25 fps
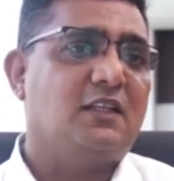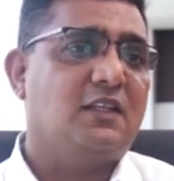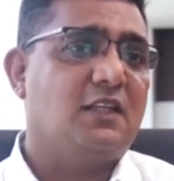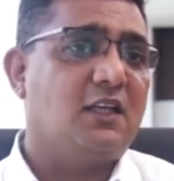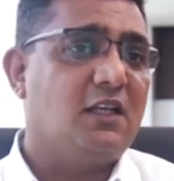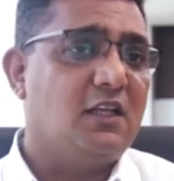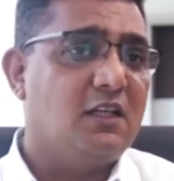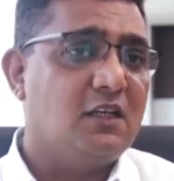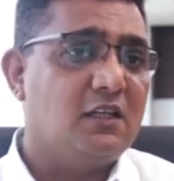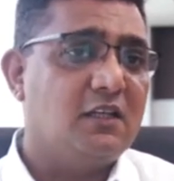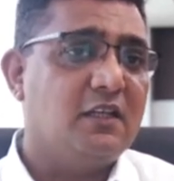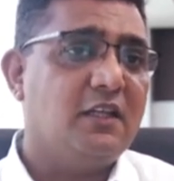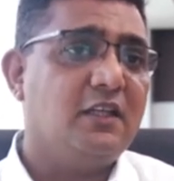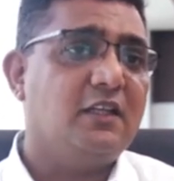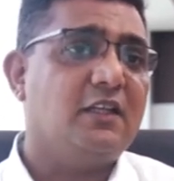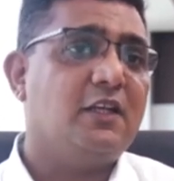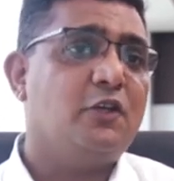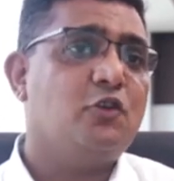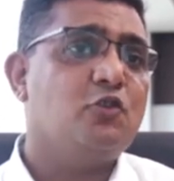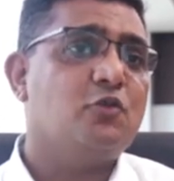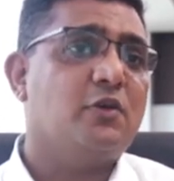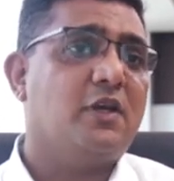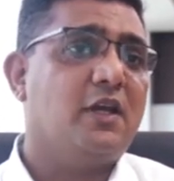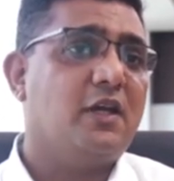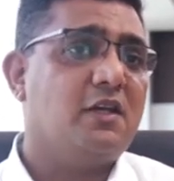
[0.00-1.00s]
The learning
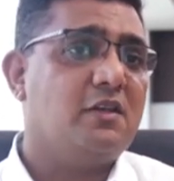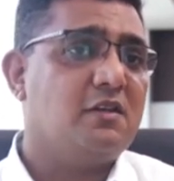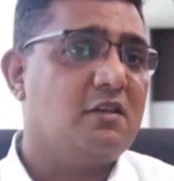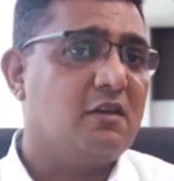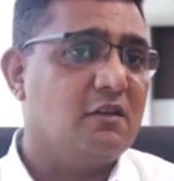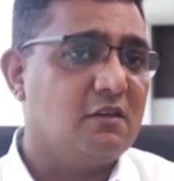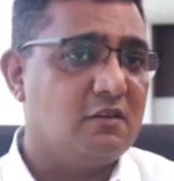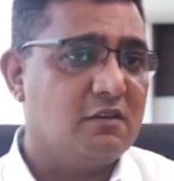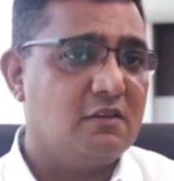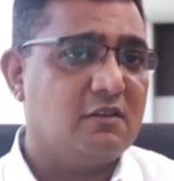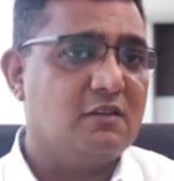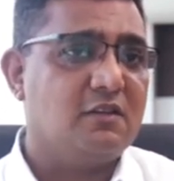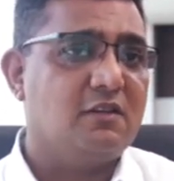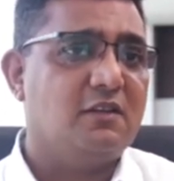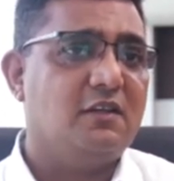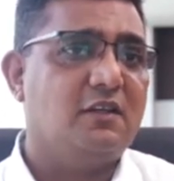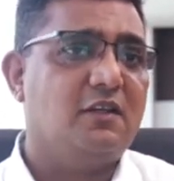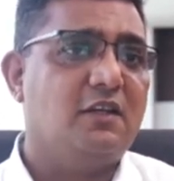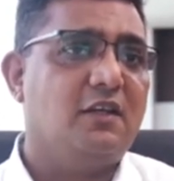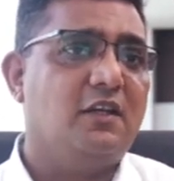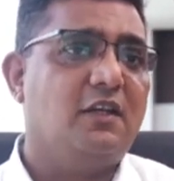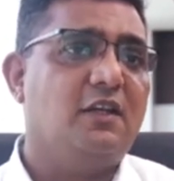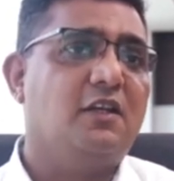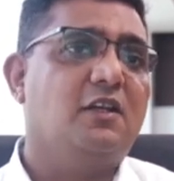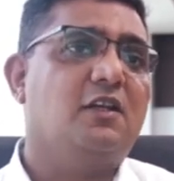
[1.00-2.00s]
that you get here
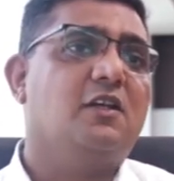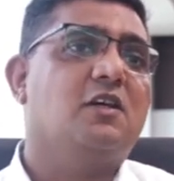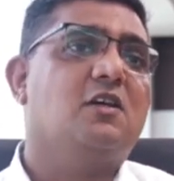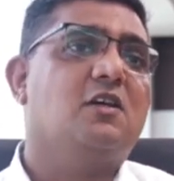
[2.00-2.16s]
in